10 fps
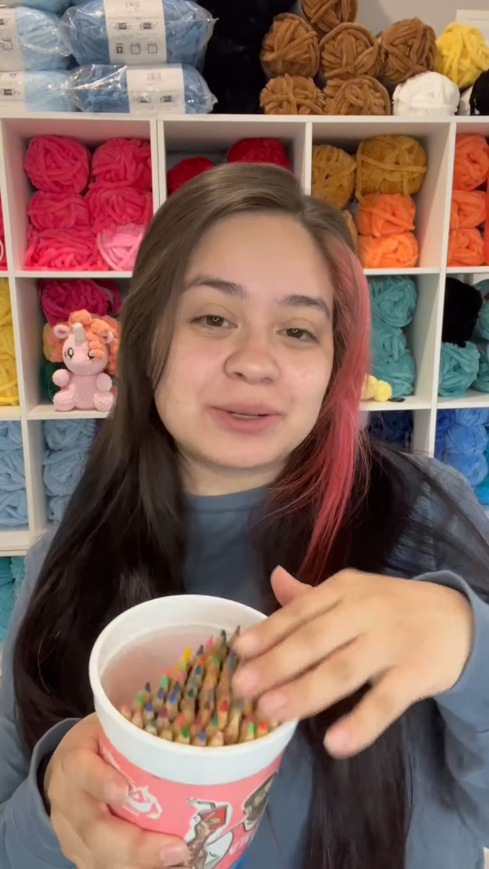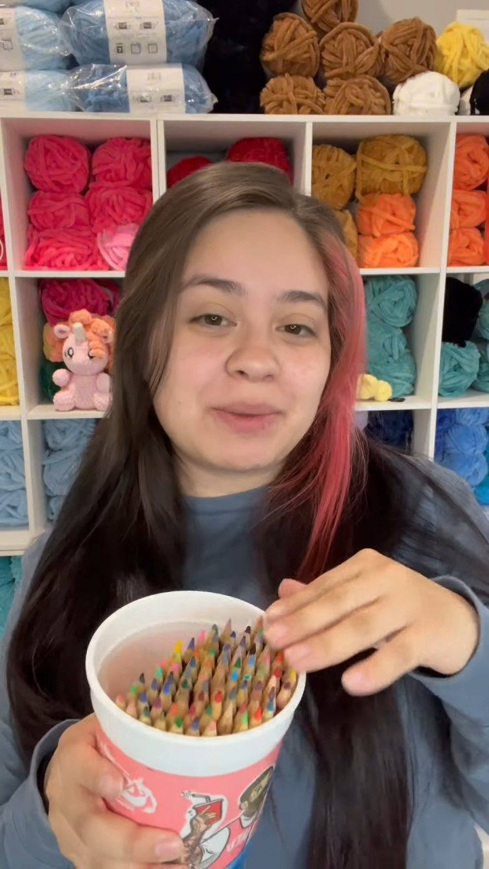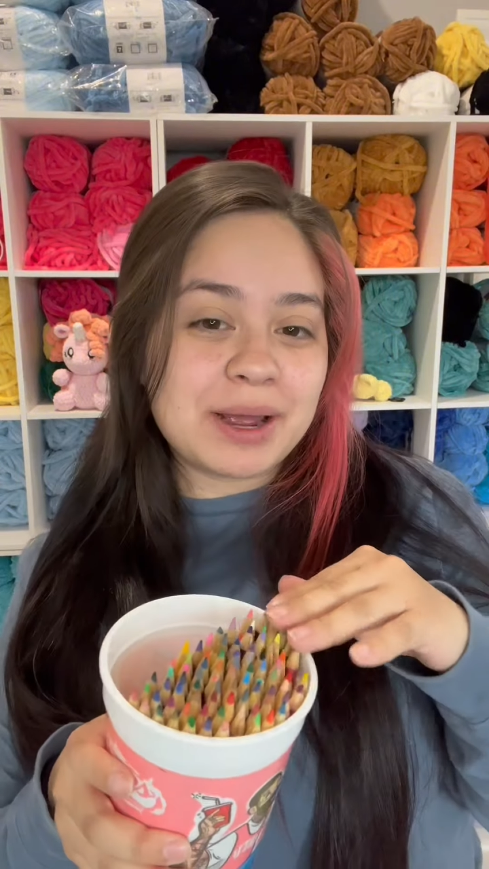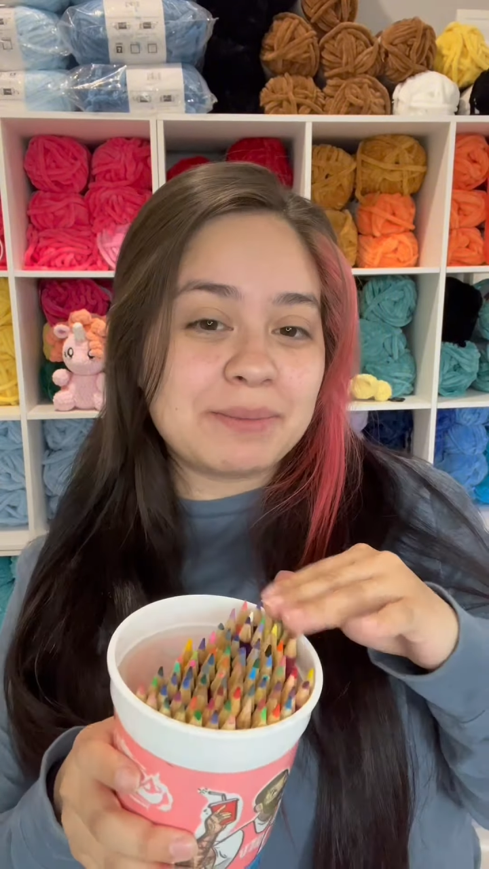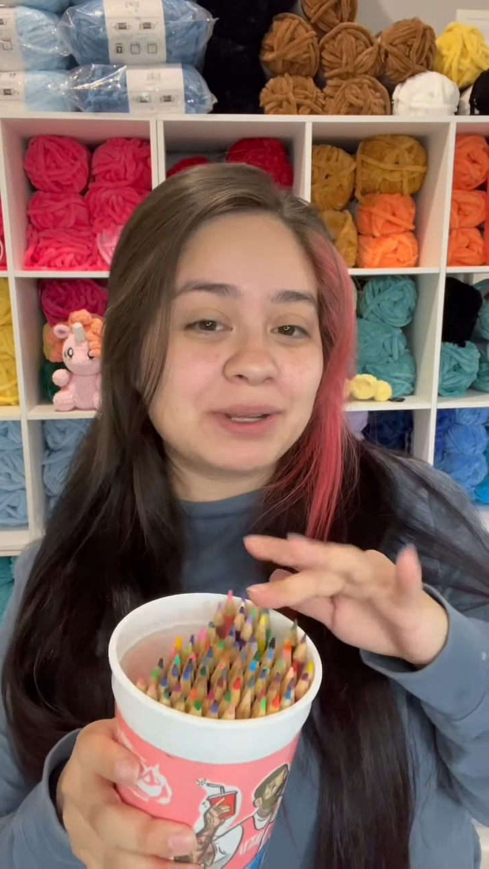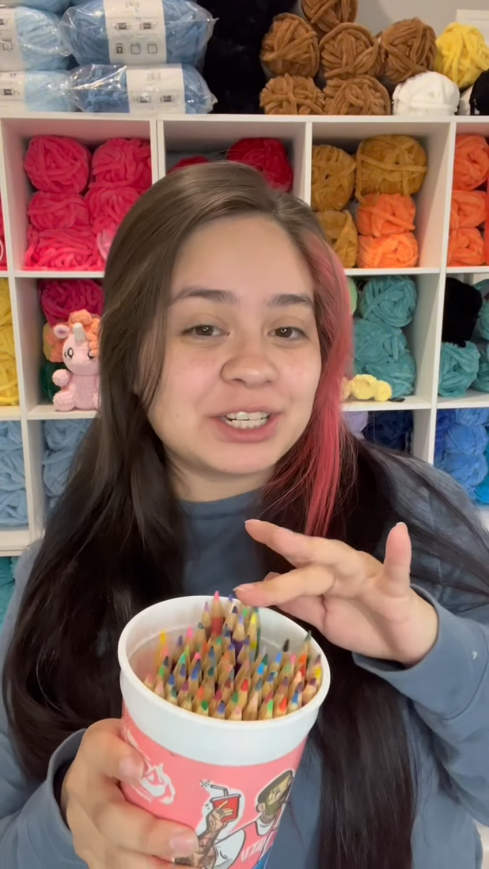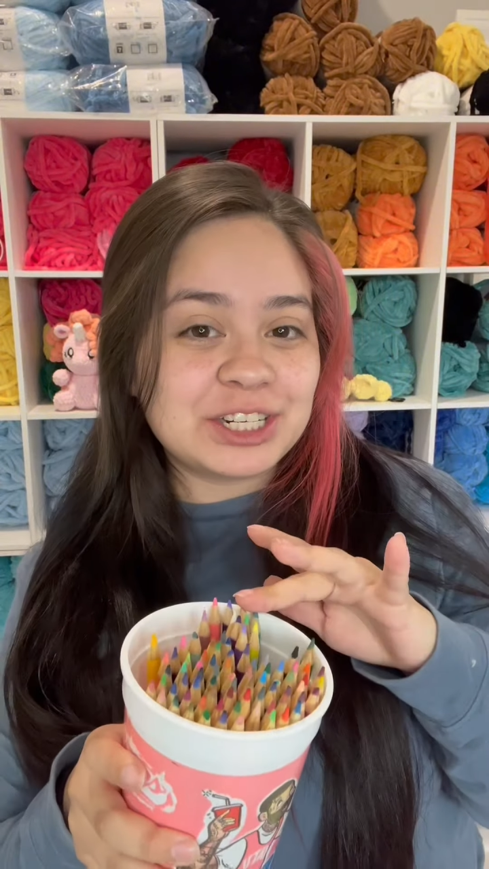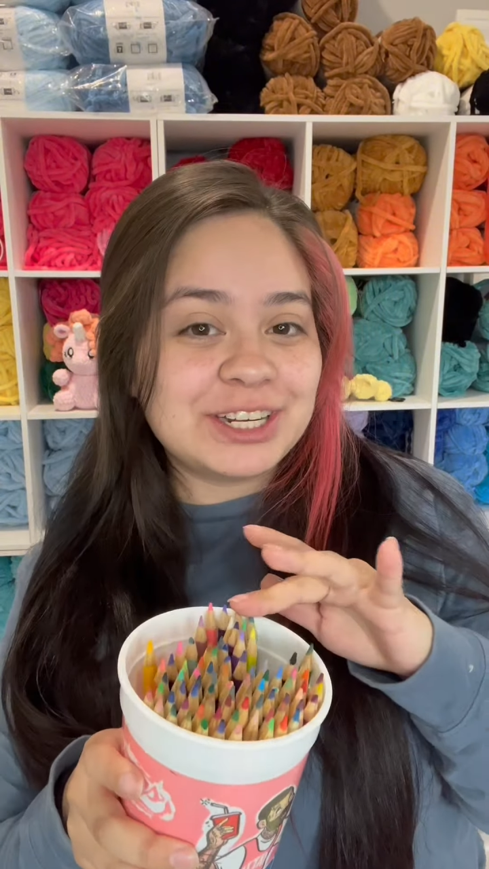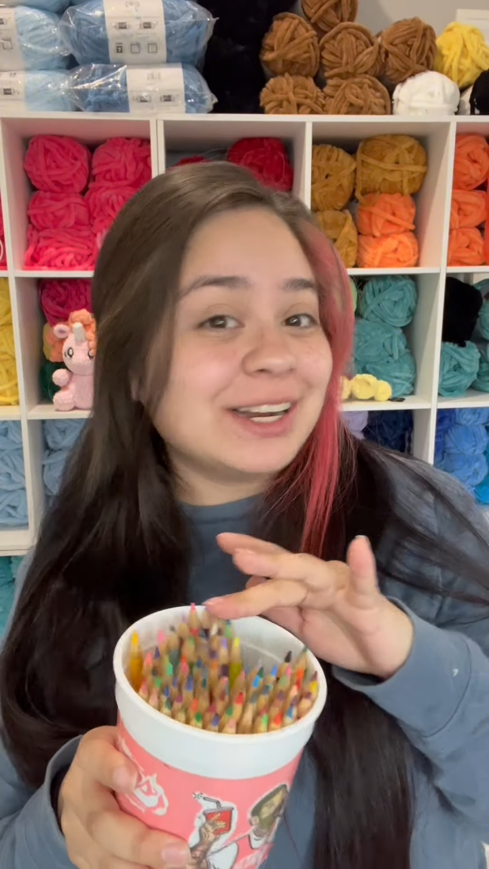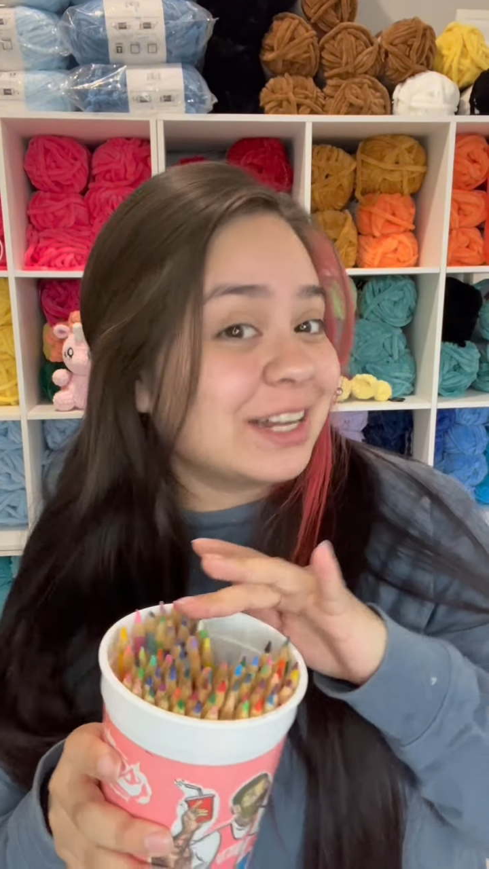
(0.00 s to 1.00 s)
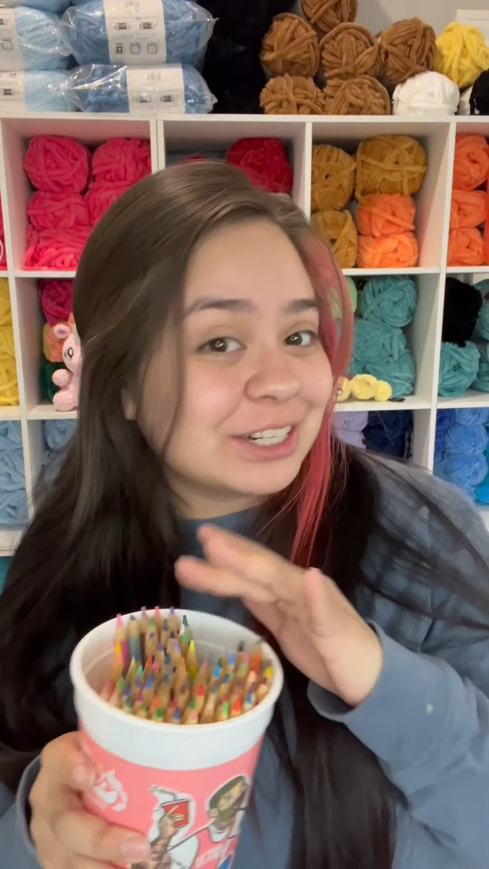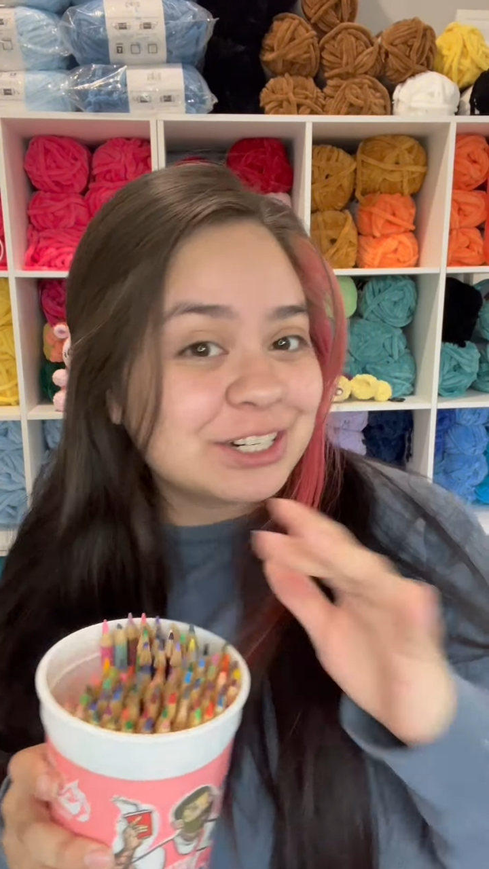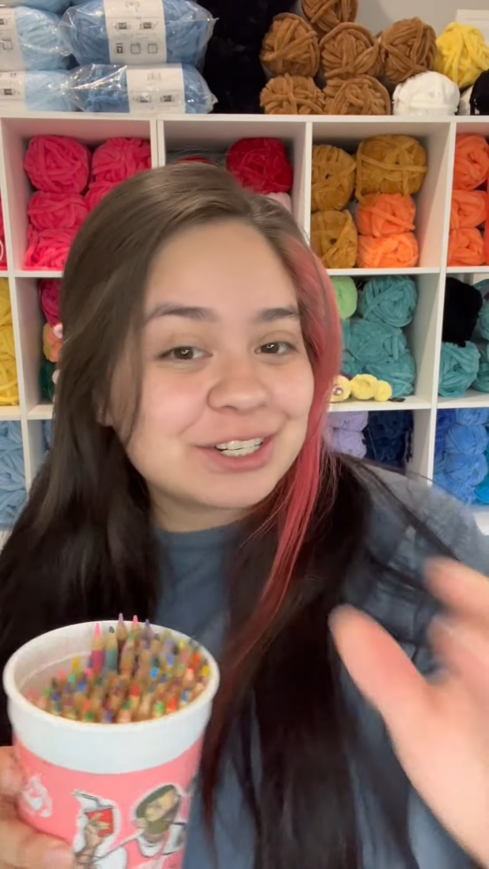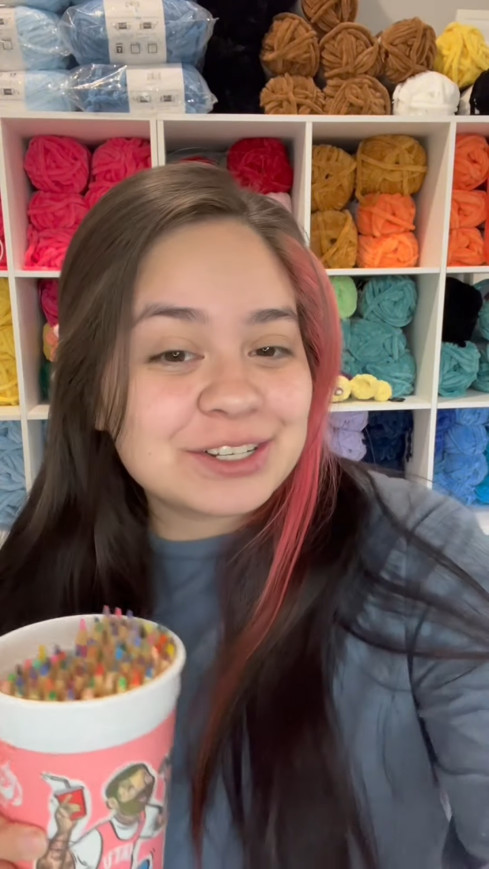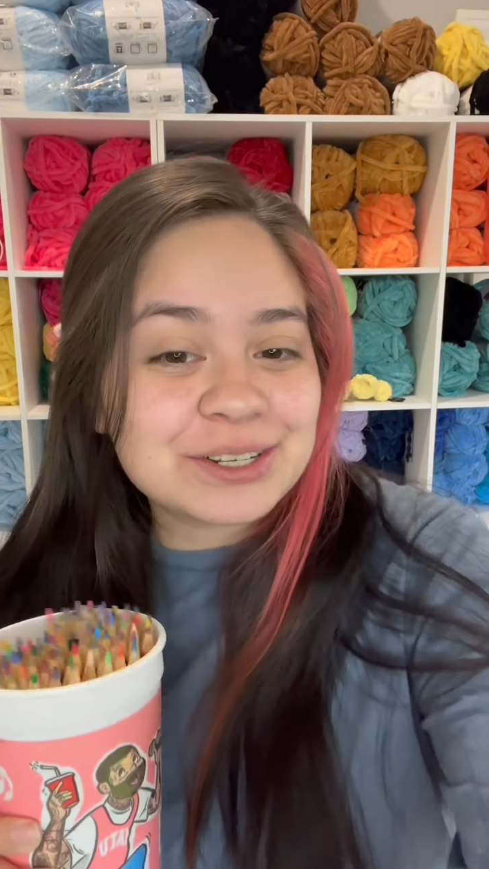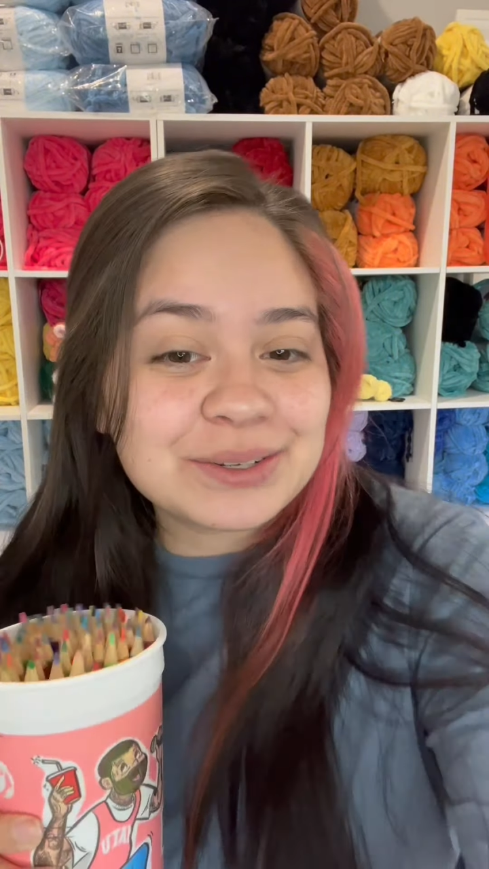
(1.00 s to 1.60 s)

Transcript: my plushie colors.